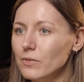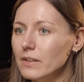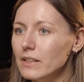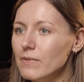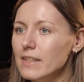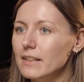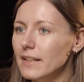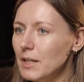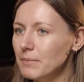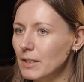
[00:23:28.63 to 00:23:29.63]
When you're working with
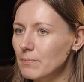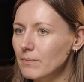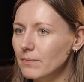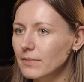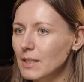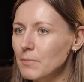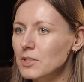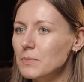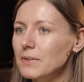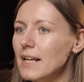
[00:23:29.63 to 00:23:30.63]
a game team, the
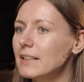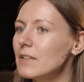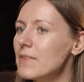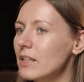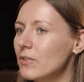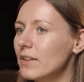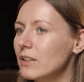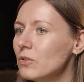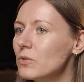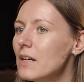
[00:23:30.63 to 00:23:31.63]
most productive thing you
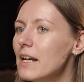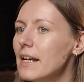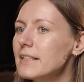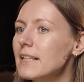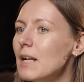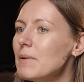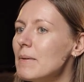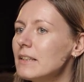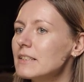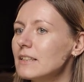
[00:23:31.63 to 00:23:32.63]
can do is
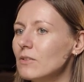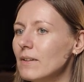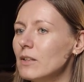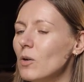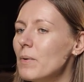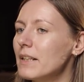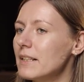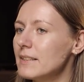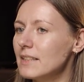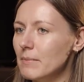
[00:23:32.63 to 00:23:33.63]
help them understand what the
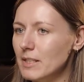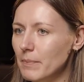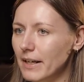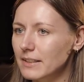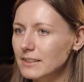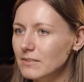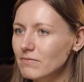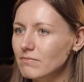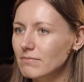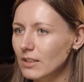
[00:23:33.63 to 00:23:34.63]
operating system expects.
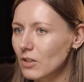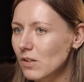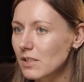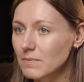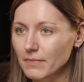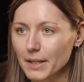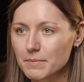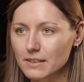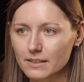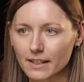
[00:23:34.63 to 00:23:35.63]
Roles,
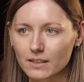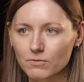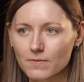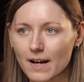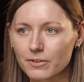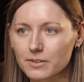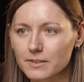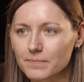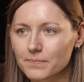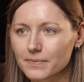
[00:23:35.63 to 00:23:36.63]
names, state,
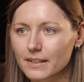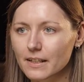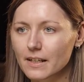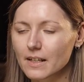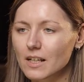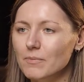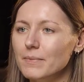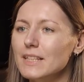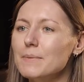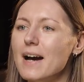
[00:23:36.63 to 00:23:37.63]
values.
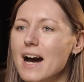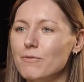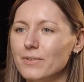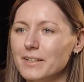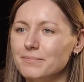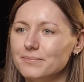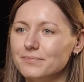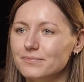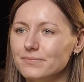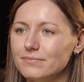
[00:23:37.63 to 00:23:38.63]
Meet them halfway.